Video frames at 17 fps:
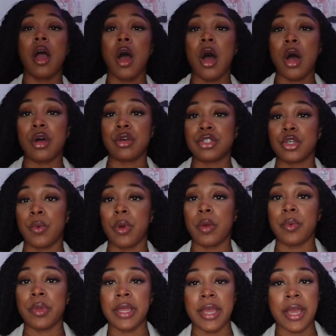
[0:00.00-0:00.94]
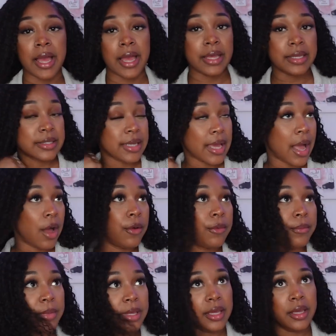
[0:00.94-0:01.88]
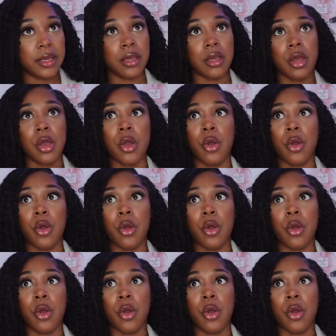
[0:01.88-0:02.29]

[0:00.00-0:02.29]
Also, what really has helped me